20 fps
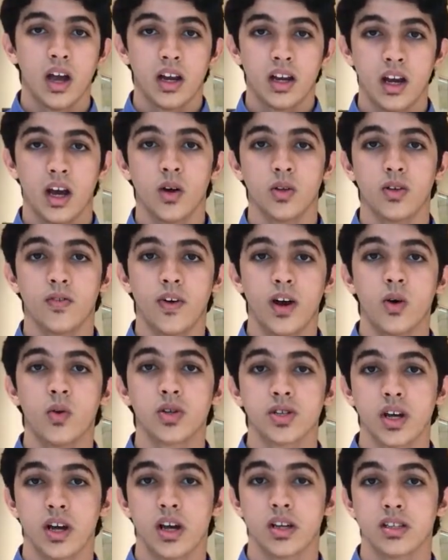Now the
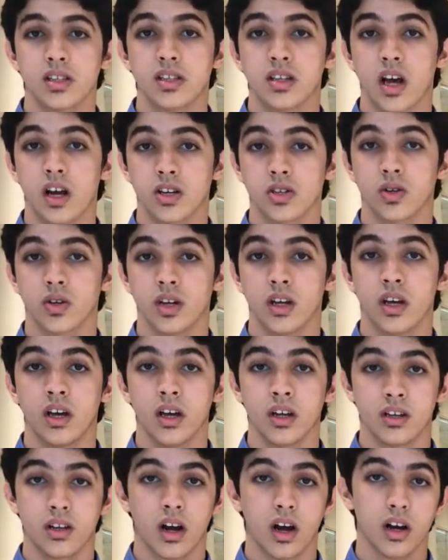Vanquish S is actually
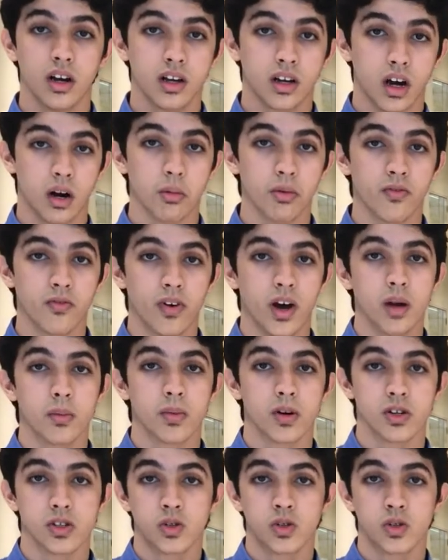entirely carbon fiber,